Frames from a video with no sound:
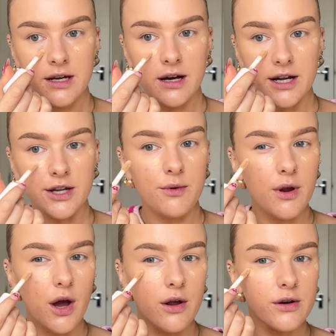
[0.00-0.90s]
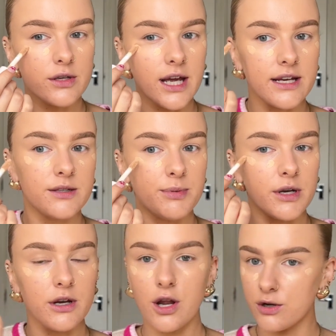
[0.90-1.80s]
I don't tend to put
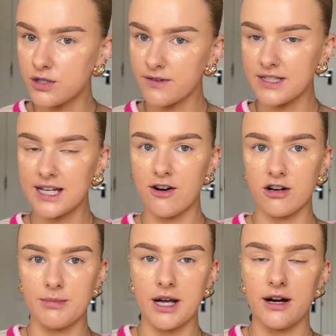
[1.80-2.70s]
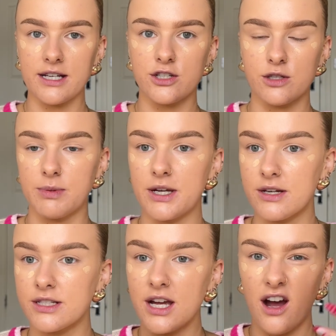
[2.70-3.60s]
loads of concealer under my eyes just
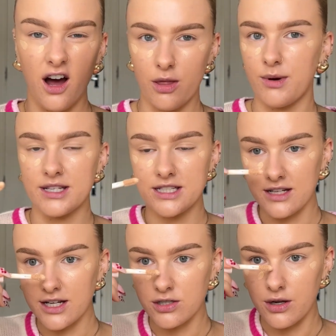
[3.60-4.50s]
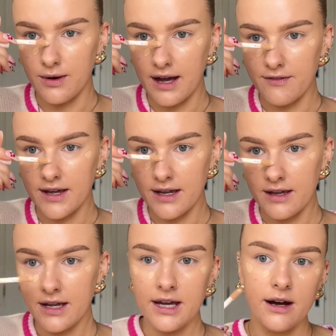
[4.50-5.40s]
because otherwise it's like too heavy.
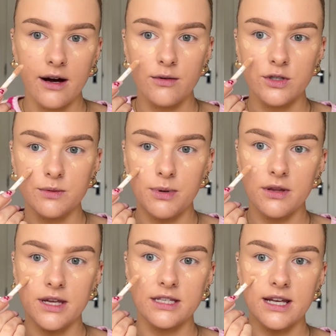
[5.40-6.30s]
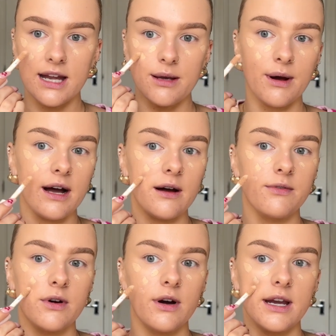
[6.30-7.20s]
I will just put this anywhere I've
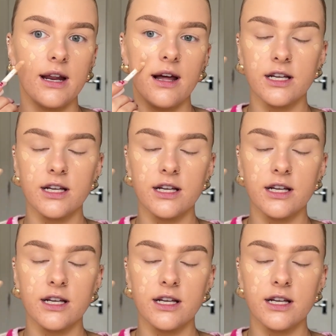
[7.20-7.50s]
got any like